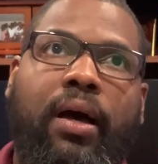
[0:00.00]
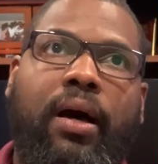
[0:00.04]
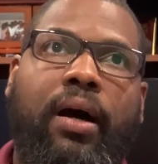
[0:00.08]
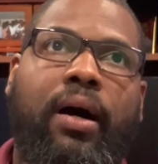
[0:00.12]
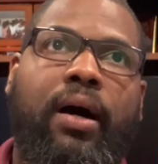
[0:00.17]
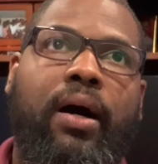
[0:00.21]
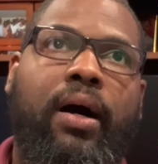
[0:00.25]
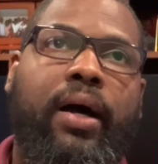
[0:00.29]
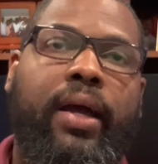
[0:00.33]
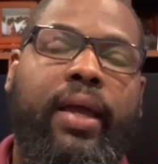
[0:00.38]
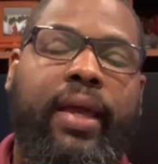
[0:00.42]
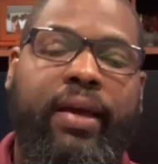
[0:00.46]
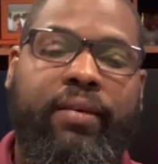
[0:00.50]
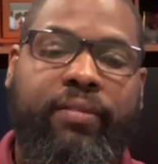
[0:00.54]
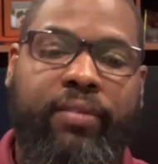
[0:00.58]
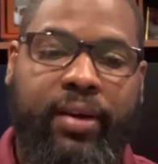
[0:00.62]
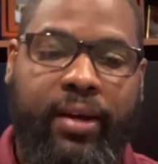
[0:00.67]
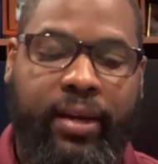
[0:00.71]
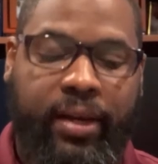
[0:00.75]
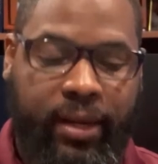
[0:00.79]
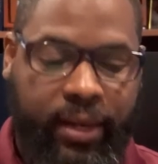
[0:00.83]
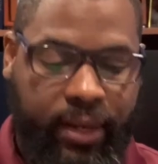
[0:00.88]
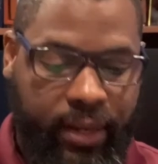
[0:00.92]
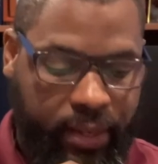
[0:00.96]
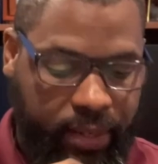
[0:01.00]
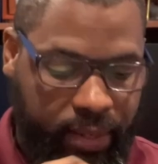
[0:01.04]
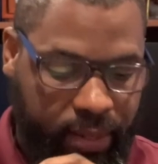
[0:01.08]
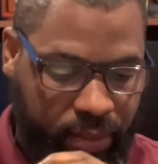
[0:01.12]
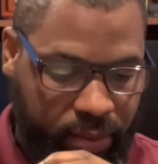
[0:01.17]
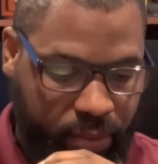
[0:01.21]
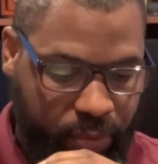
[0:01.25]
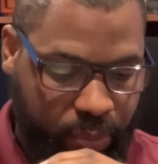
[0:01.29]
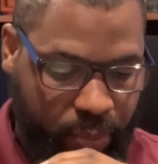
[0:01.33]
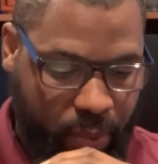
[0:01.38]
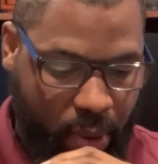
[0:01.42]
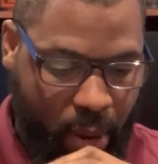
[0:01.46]
I have a, a,
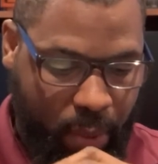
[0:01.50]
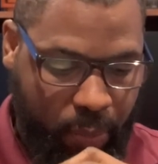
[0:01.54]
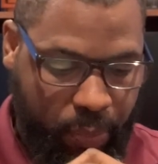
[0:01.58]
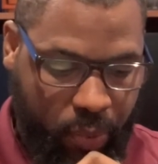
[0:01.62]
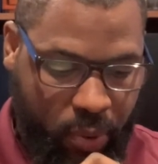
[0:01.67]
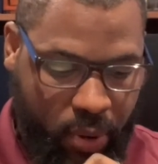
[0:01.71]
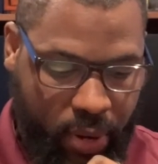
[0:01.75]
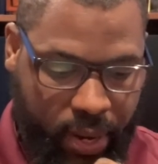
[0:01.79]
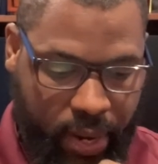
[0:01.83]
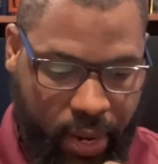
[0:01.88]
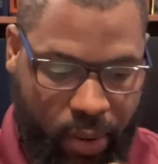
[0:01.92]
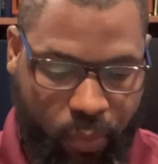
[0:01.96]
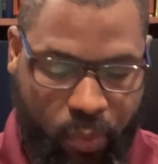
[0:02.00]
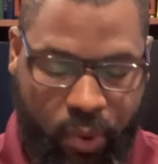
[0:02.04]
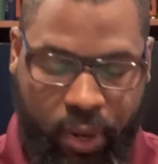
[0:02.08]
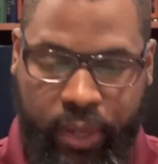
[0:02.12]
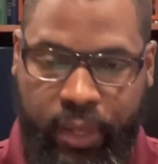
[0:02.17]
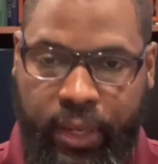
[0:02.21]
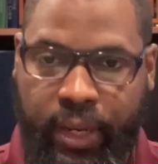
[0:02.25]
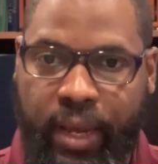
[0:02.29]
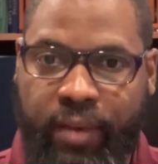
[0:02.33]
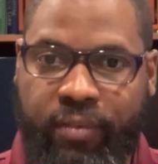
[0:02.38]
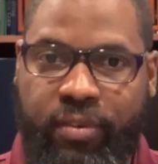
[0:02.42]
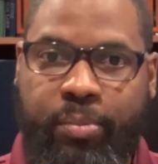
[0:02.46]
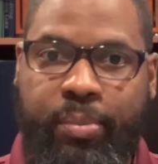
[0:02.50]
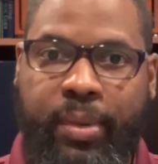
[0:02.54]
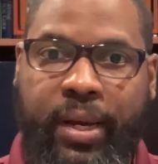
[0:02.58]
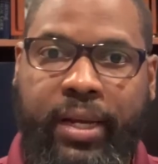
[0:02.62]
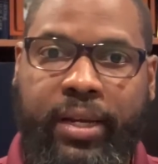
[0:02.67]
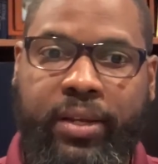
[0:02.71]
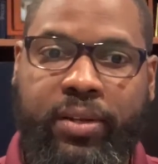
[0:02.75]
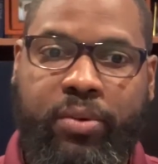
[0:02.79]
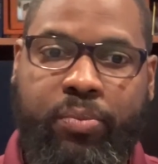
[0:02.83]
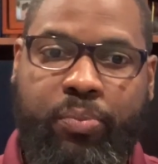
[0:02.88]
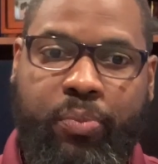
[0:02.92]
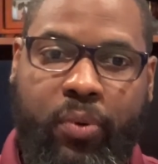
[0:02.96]
little a prayer. I want everybody
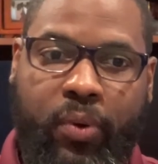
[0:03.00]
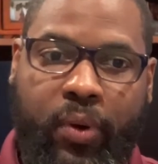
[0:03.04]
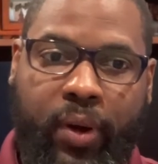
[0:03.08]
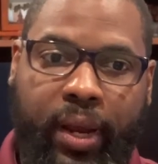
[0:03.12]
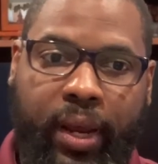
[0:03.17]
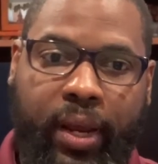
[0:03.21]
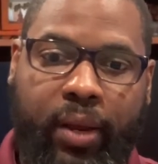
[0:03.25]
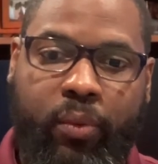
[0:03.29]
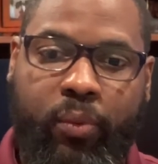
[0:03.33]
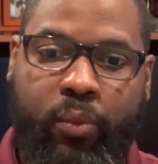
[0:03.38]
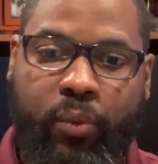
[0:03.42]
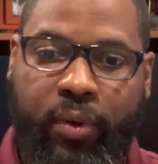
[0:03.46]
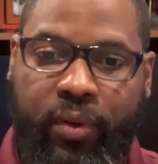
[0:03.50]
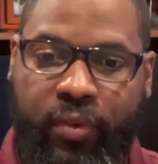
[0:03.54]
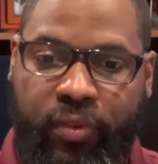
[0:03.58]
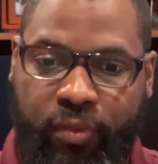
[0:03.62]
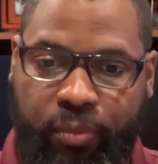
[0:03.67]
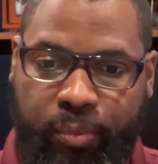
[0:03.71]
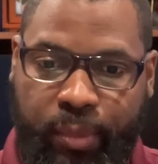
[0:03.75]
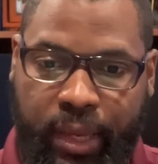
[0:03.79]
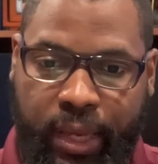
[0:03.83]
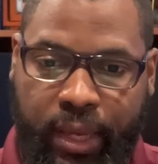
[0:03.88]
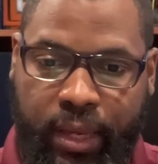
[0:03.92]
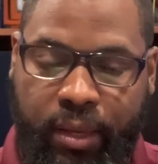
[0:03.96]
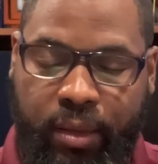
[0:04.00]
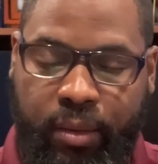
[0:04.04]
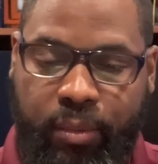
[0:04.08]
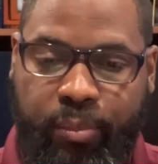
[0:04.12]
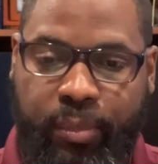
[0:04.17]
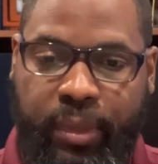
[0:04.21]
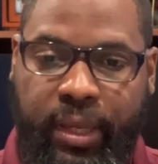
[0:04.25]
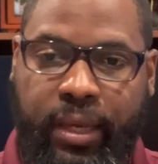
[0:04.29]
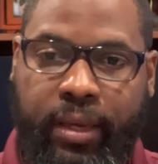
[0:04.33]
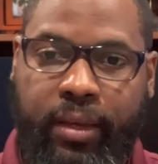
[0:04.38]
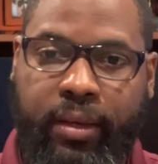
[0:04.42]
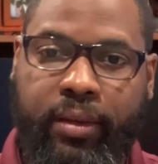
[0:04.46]
to pray with me
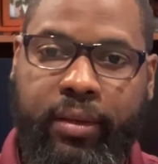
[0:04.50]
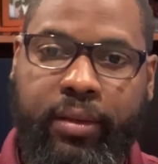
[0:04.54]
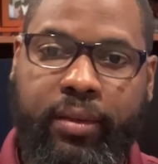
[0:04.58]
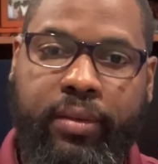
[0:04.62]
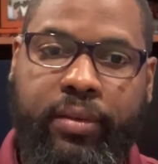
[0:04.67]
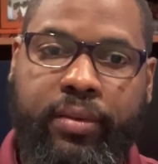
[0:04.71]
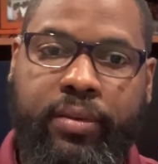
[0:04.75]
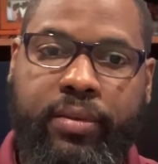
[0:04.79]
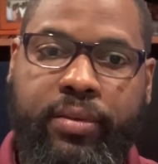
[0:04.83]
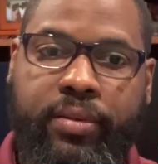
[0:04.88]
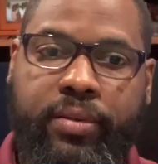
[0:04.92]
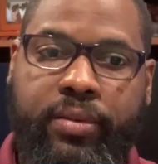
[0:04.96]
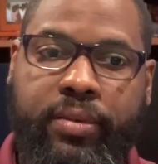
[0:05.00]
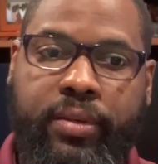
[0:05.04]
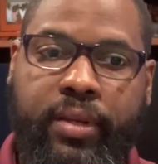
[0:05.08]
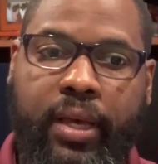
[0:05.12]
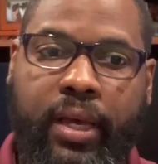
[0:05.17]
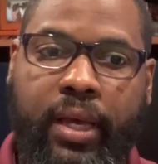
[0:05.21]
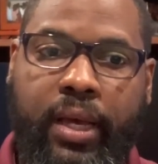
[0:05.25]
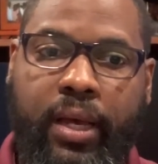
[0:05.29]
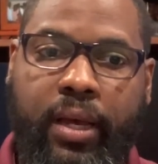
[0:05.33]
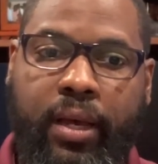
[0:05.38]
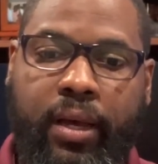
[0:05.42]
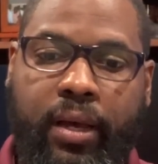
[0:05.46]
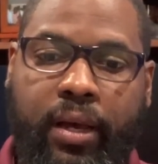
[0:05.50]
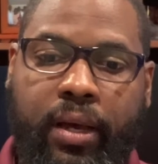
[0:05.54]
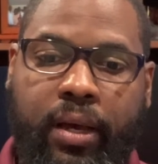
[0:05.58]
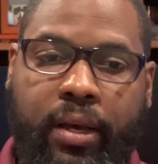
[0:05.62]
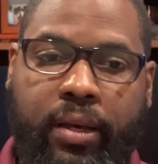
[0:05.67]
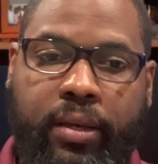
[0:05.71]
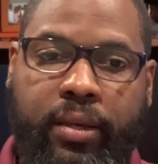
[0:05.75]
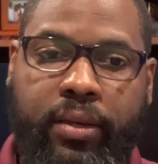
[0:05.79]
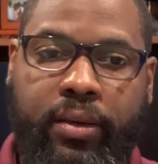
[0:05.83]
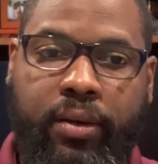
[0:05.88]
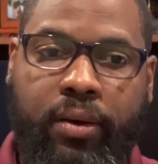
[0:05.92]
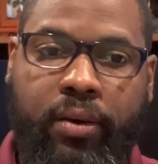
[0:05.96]
because,
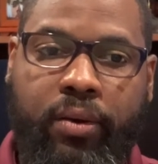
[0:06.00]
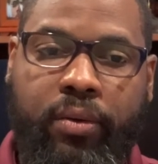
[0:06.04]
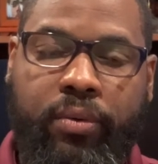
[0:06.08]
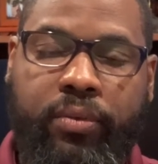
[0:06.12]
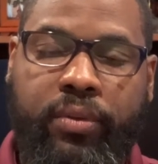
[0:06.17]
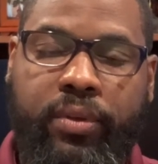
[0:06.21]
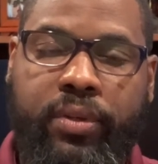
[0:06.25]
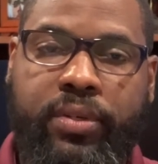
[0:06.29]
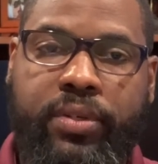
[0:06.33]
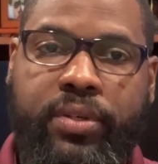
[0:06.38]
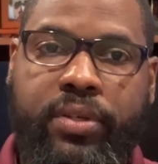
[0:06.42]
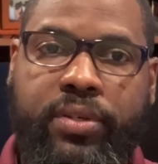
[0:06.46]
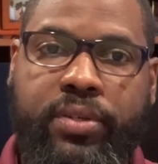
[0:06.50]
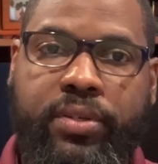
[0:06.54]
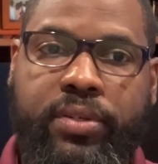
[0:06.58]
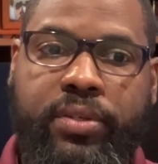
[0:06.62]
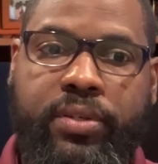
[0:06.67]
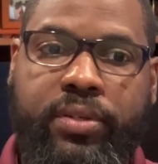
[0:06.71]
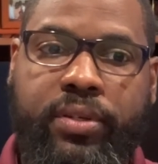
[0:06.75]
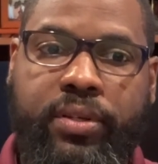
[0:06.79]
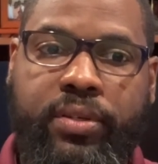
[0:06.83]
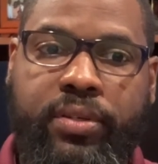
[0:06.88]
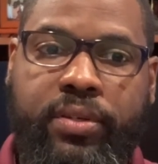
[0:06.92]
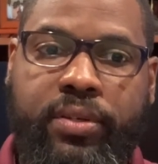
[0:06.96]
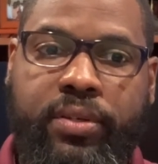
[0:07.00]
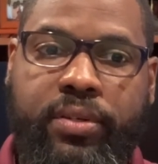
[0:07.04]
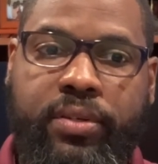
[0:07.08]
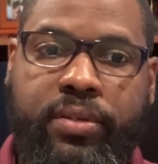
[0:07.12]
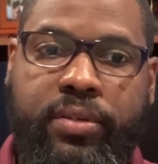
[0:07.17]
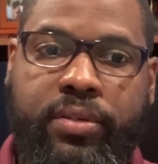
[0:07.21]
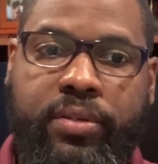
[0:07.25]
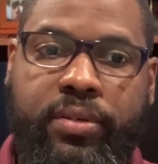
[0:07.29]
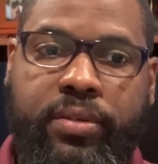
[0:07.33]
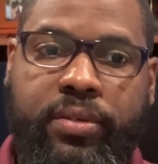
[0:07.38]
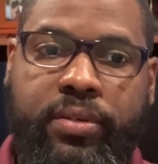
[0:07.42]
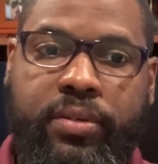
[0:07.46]
you know, this is this
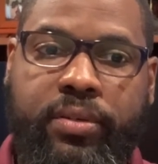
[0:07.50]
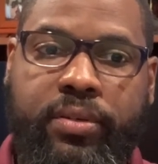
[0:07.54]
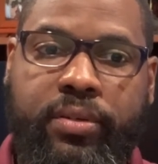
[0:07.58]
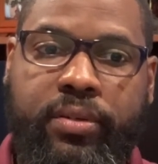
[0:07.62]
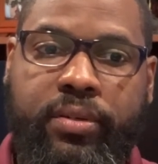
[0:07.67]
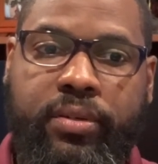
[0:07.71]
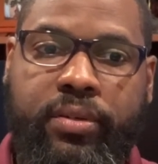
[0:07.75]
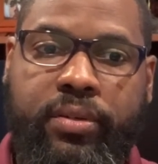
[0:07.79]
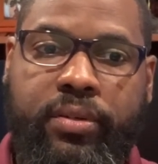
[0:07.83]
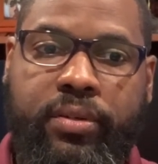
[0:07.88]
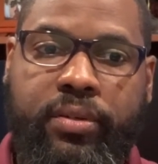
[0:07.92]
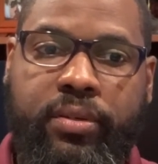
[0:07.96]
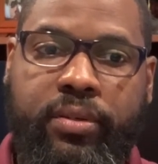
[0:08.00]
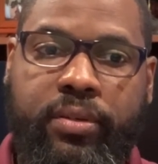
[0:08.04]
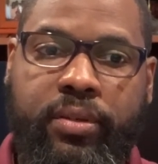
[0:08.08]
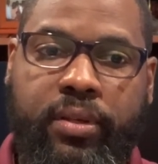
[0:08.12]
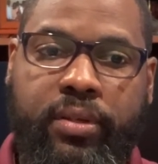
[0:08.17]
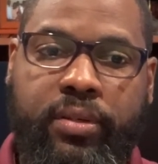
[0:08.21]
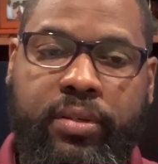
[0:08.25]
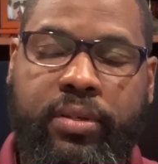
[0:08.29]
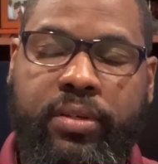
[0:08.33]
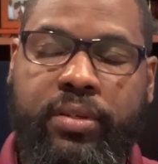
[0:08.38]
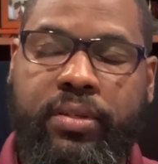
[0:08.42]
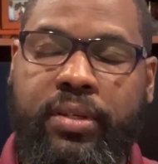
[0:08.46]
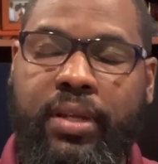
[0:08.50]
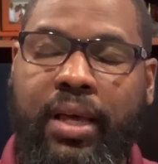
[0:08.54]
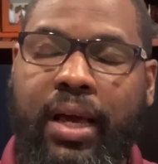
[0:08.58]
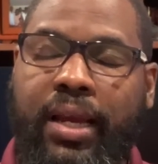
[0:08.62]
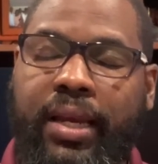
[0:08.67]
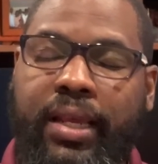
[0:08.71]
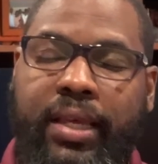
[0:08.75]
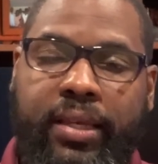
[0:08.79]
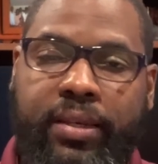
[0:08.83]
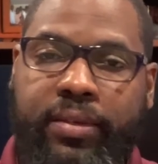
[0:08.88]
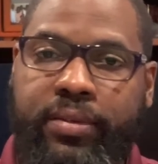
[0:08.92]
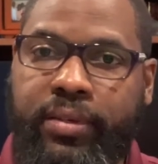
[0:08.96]
is this is not
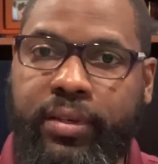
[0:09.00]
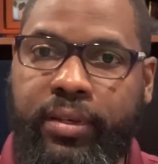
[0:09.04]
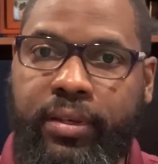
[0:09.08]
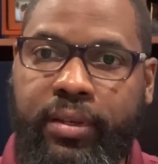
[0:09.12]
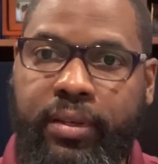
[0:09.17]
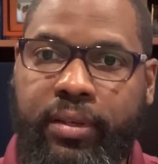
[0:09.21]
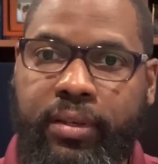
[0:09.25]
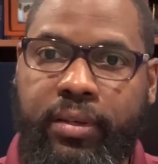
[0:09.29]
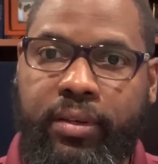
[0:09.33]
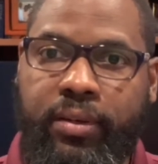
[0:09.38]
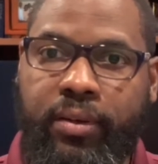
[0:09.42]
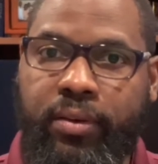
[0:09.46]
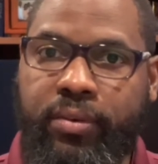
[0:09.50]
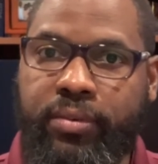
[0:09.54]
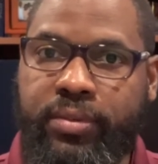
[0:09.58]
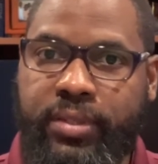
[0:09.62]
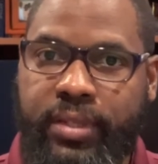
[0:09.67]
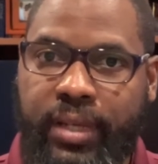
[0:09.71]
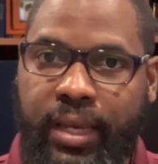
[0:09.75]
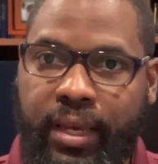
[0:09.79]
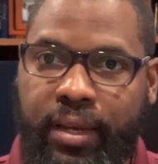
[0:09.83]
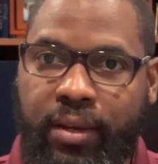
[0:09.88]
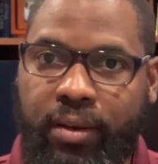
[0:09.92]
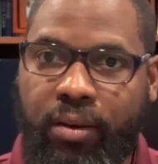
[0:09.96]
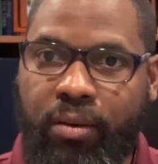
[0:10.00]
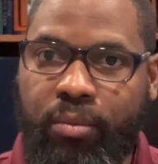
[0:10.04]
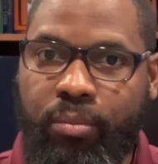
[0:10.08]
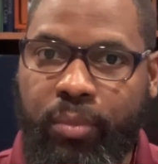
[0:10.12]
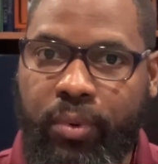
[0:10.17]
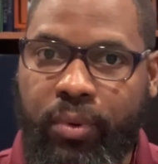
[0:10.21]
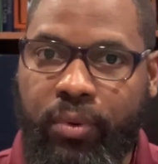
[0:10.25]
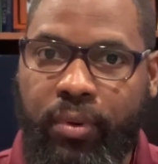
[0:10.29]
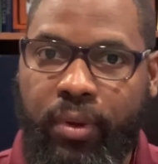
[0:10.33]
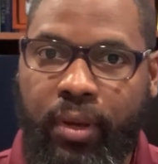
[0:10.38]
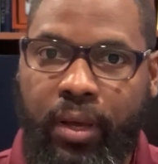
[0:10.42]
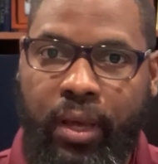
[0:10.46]
easy. You know, staying
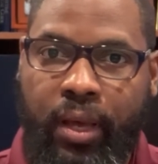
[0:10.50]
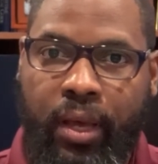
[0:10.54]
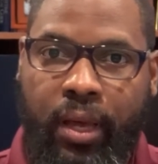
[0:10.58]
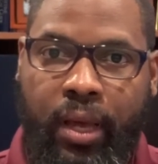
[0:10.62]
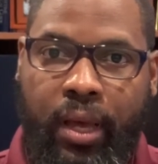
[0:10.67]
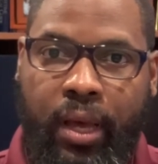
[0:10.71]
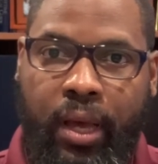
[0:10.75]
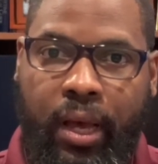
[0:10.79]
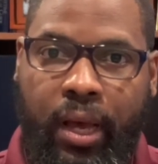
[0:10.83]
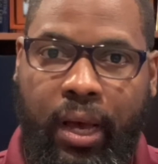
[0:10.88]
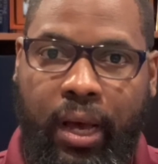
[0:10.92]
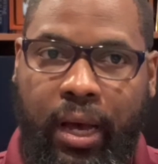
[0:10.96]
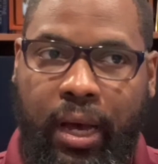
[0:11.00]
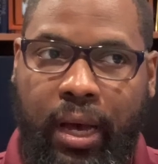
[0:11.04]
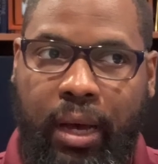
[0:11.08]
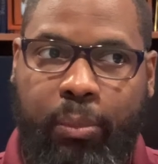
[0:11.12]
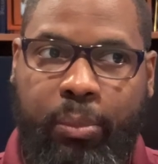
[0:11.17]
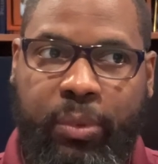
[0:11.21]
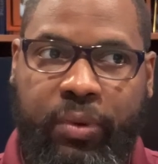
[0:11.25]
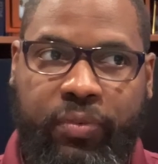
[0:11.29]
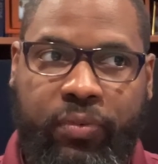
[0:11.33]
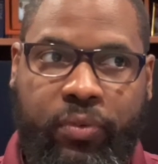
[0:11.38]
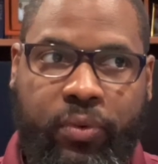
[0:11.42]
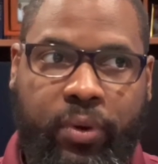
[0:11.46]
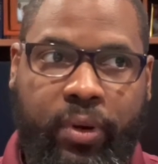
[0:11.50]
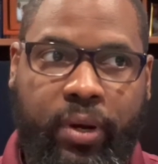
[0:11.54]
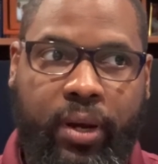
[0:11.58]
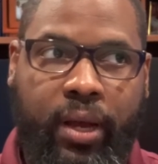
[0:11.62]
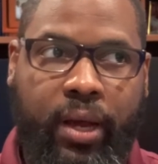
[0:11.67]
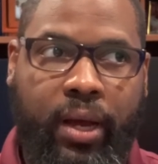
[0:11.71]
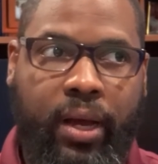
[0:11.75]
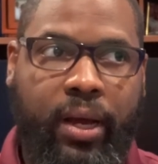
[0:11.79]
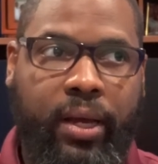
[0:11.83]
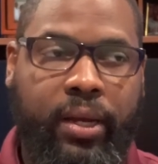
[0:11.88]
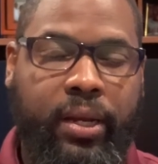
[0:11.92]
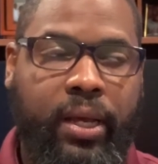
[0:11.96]
humble uh, before
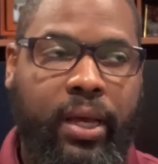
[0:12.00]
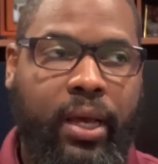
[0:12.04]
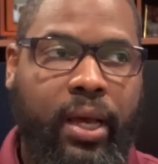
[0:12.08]
God.